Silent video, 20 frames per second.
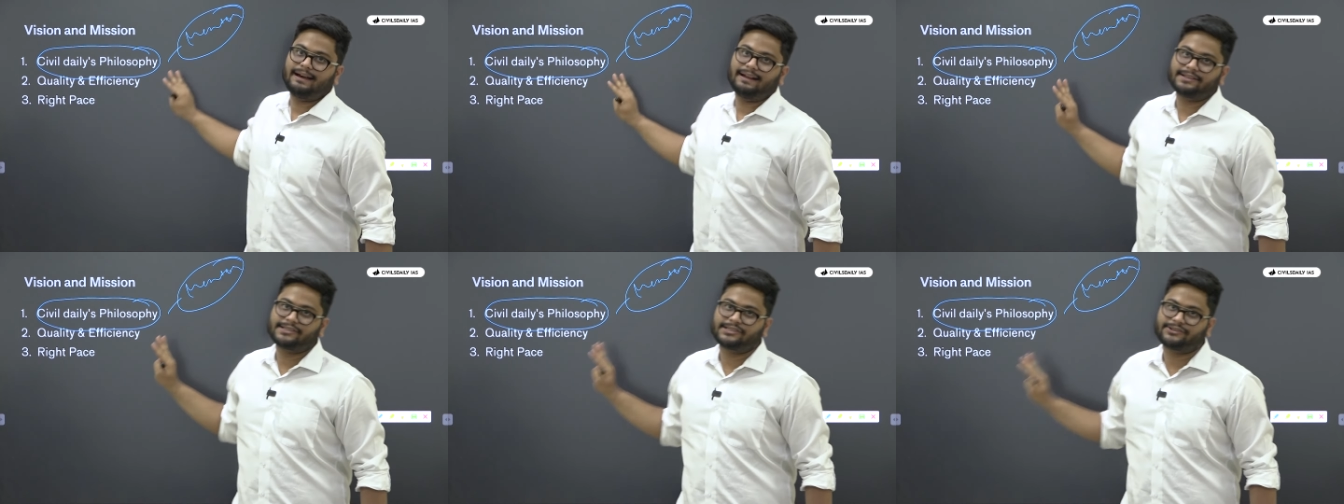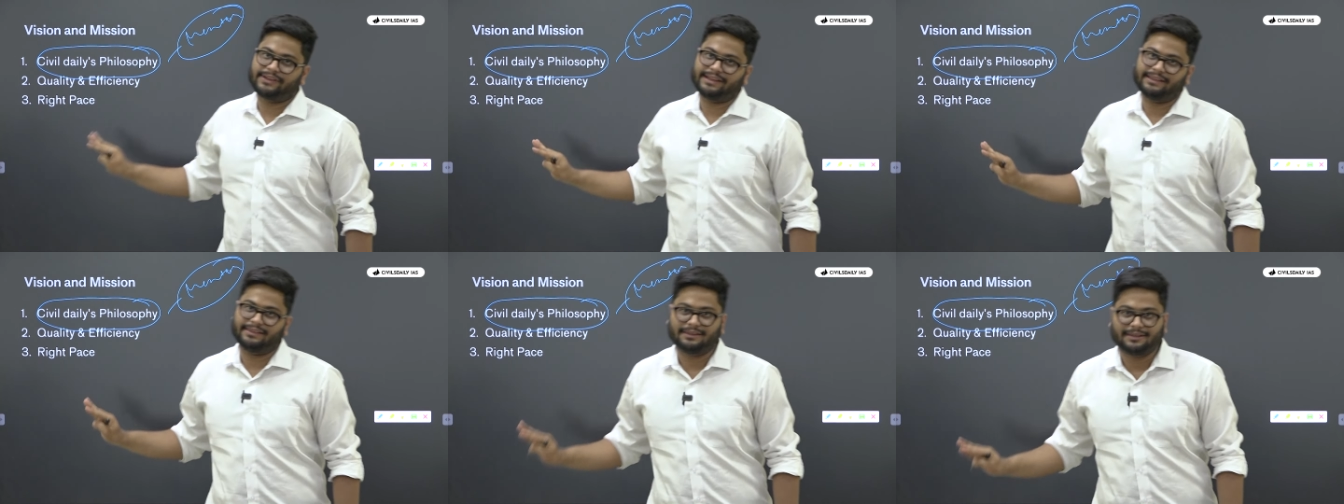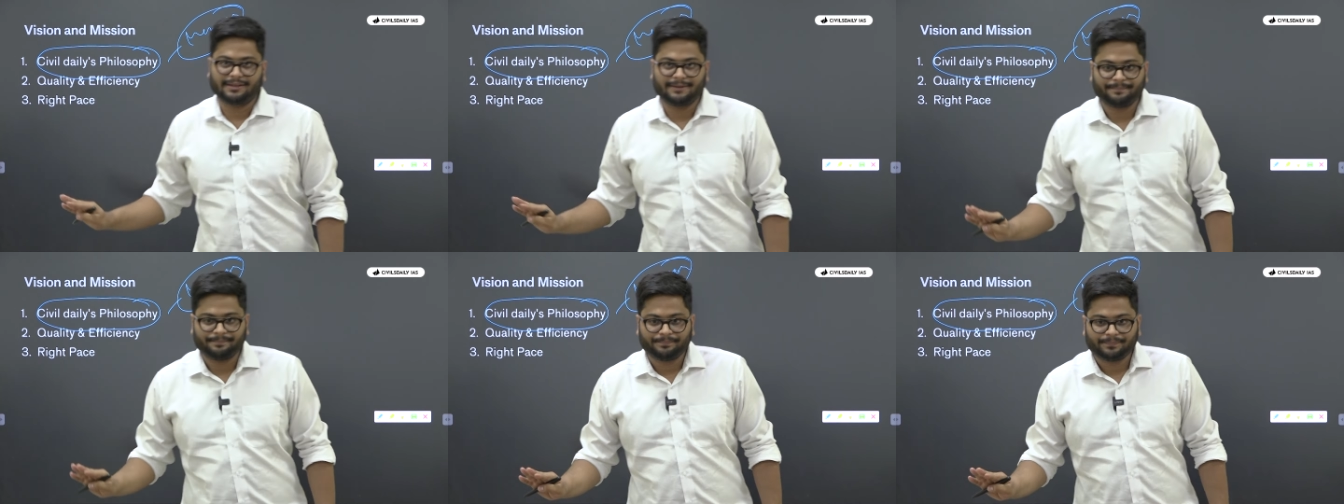our
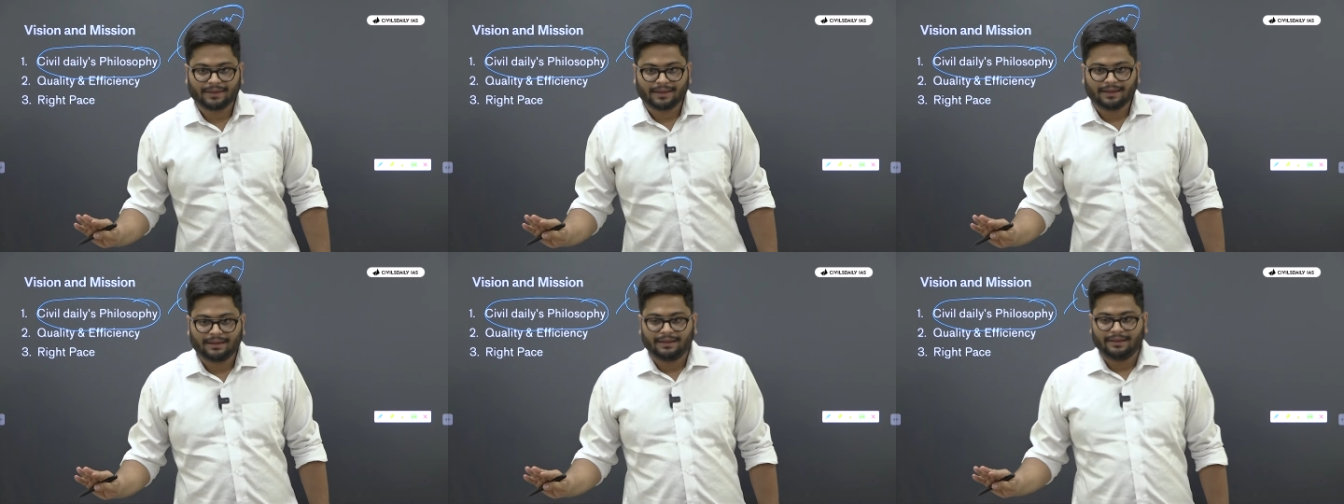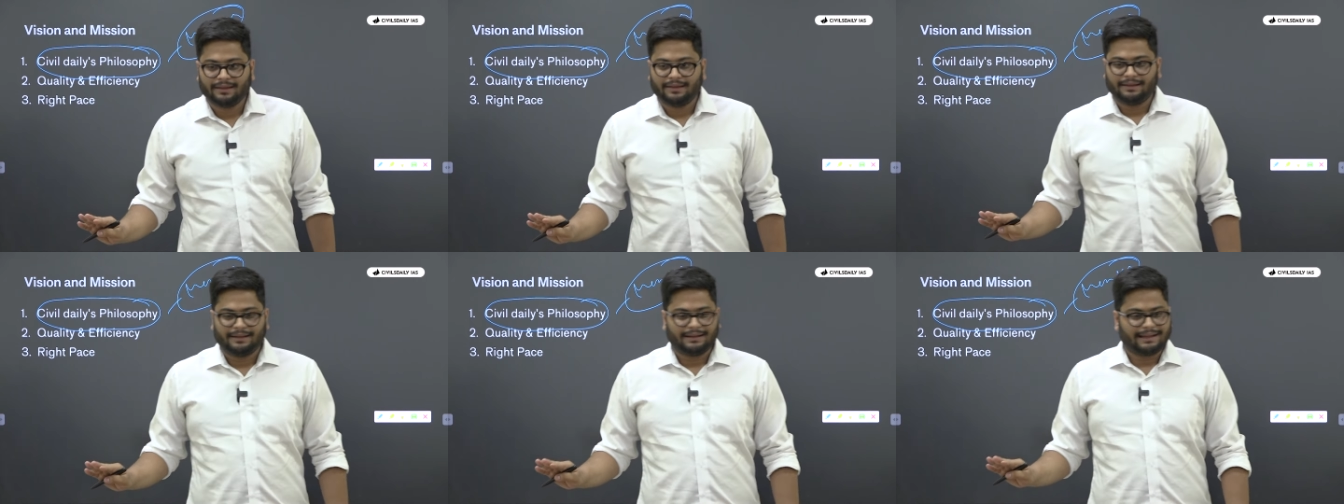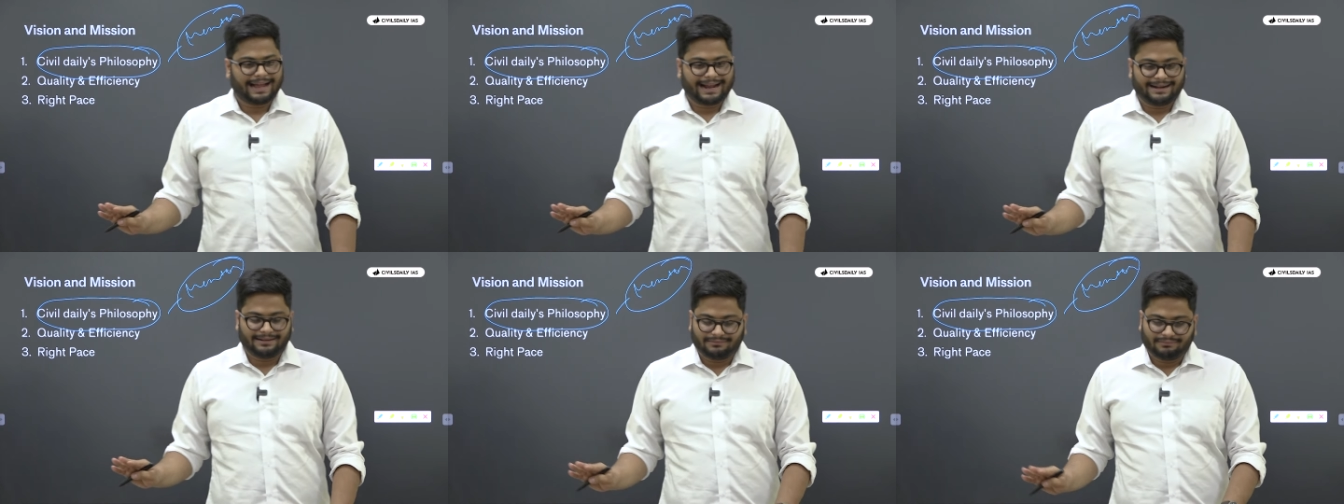strength.
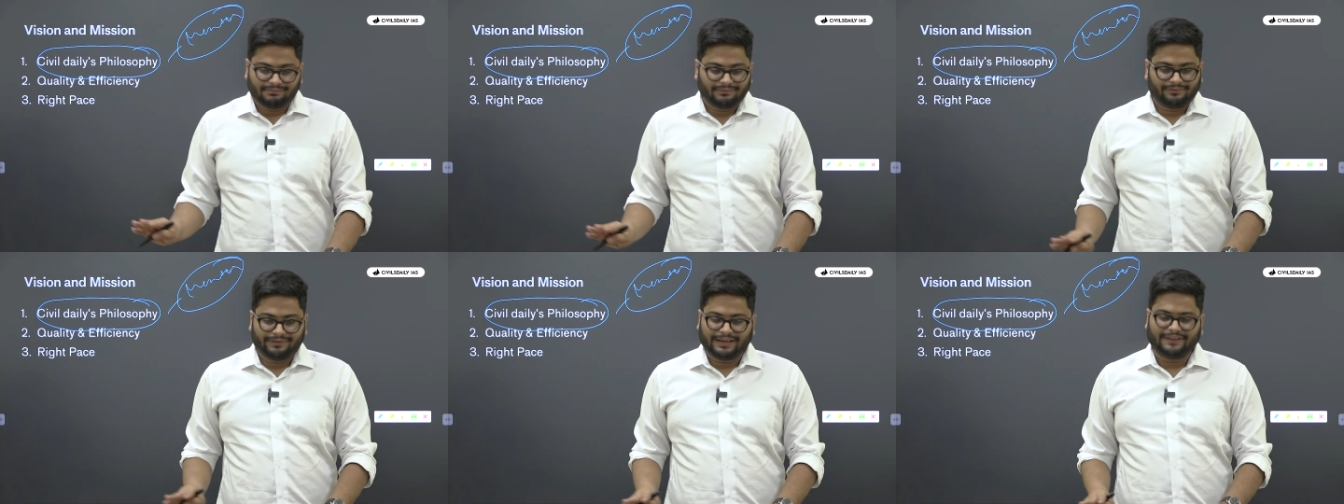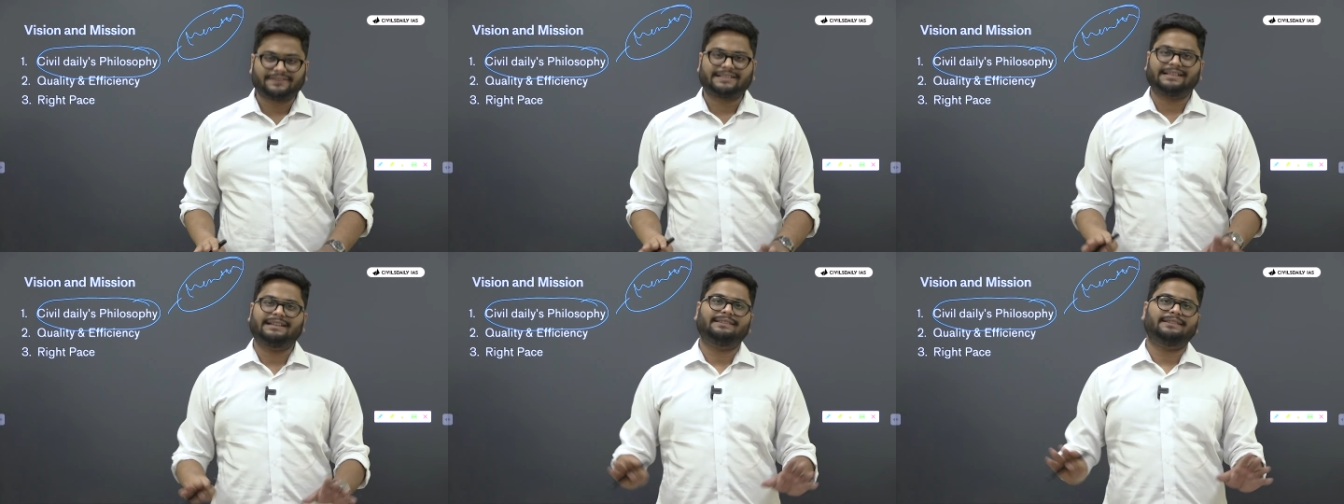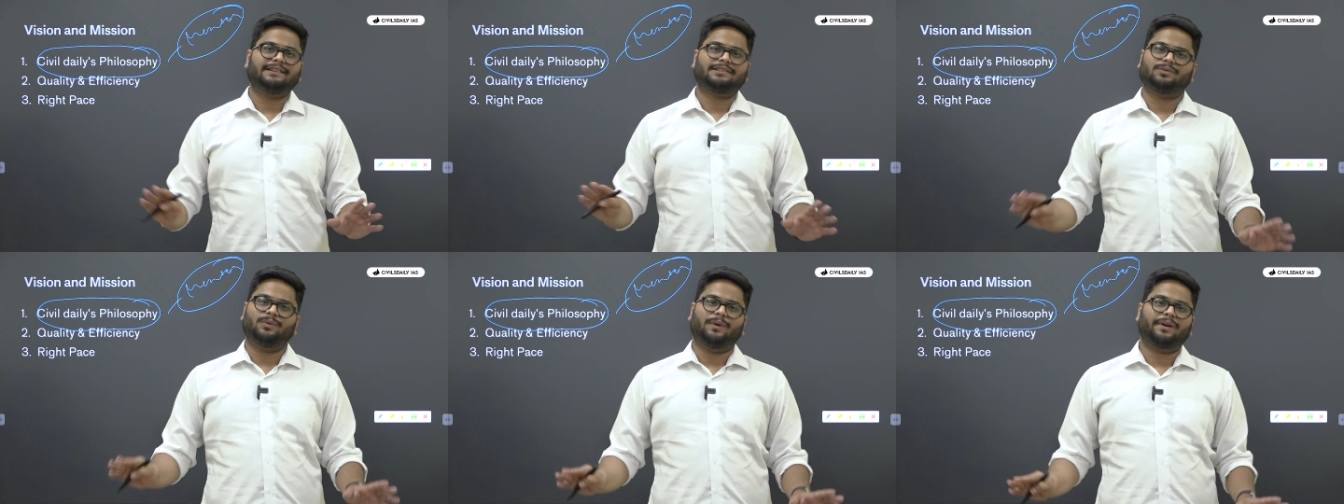And we have seen
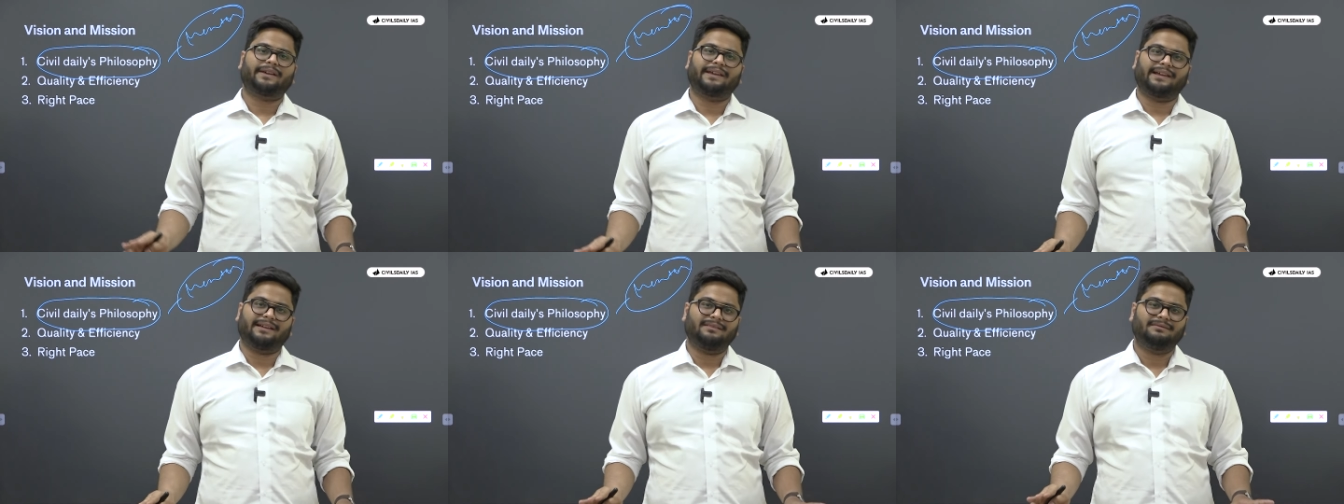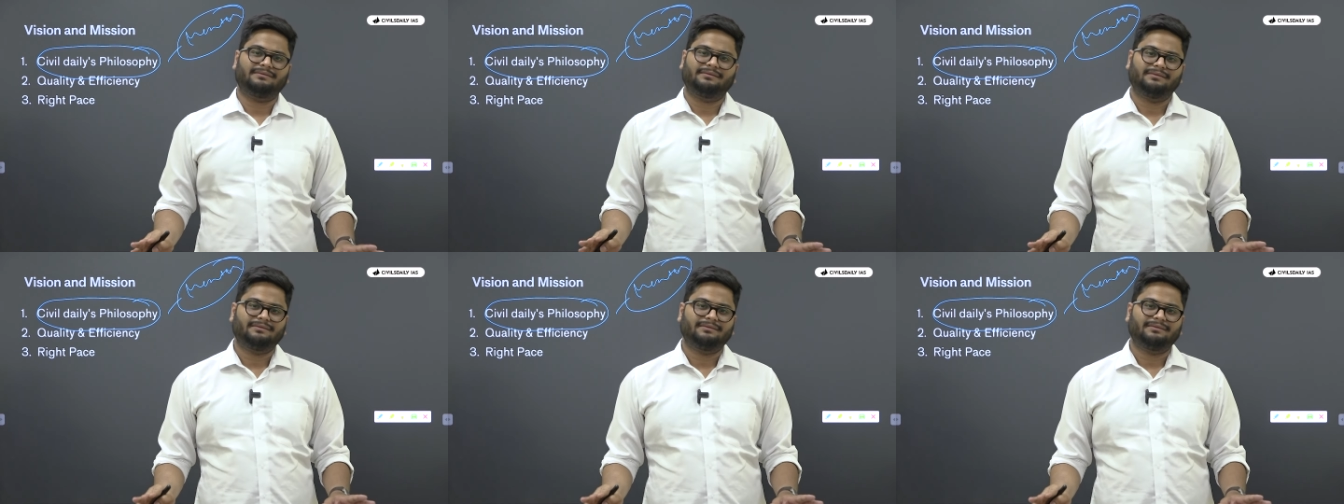this working.